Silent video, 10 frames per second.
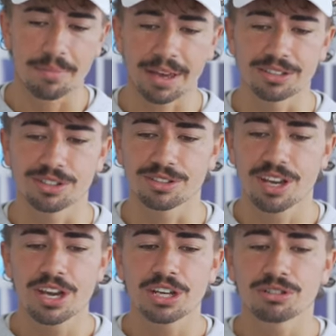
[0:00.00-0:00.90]
pages.
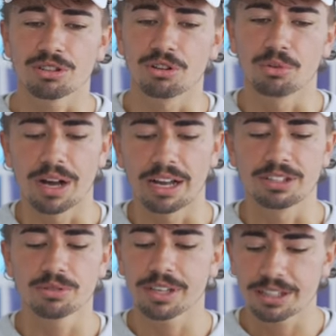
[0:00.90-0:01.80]
So uh,
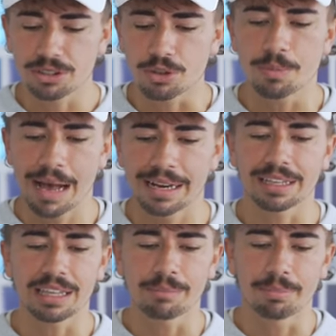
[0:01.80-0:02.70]
don't get too
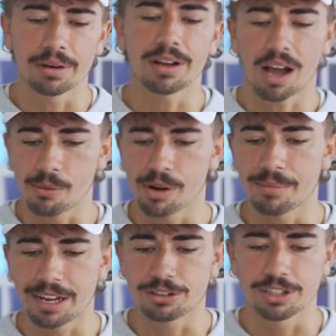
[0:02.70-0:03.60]
panicky, but I would
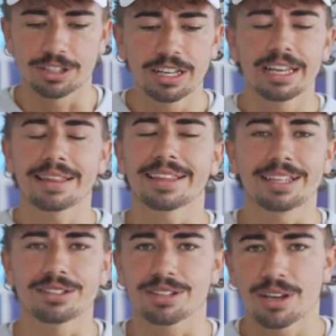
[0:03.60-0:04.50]
imagine
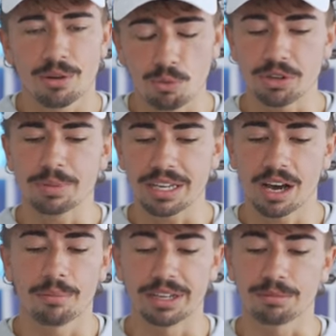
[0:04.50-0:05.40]
these would be
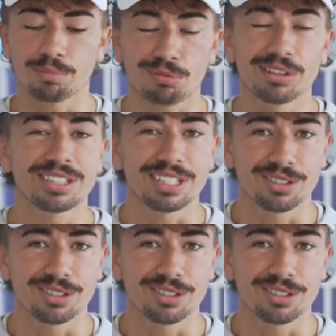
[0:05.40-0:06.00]
coming pretty